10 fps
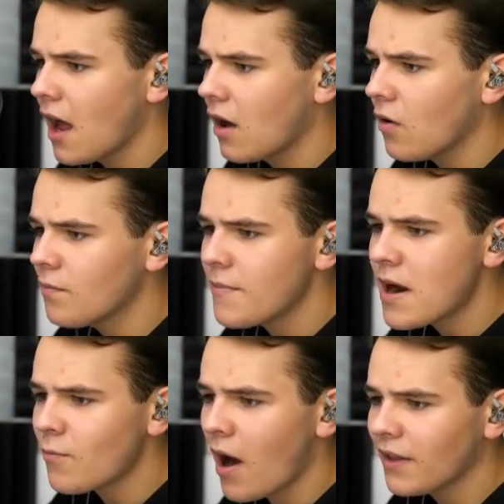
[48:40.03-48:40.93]
Now,
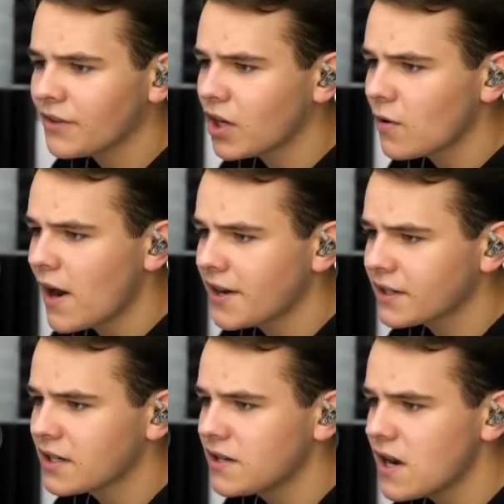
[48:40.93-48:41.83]
meanwhile, let's go ahead
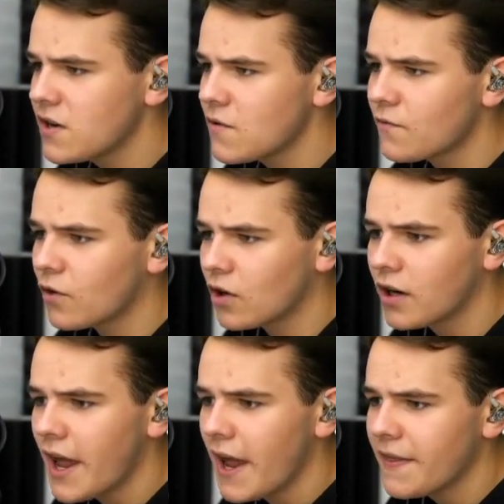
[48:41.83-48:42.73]
and continue
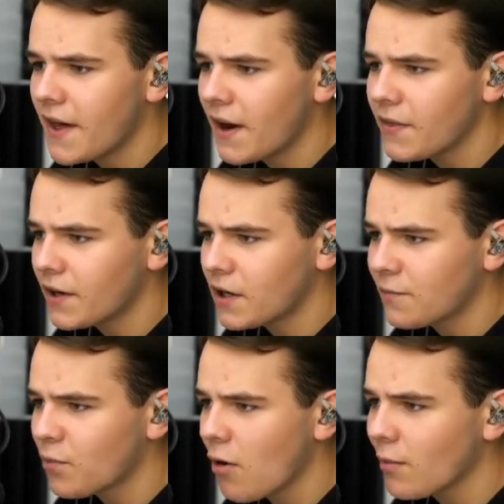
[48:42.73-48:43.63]
for that other
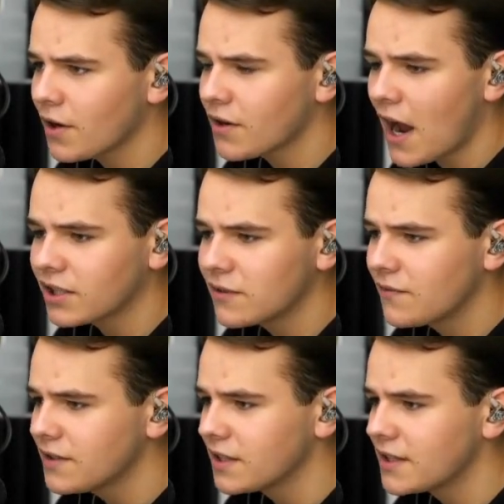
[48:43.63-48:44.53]
airport we wanted to actually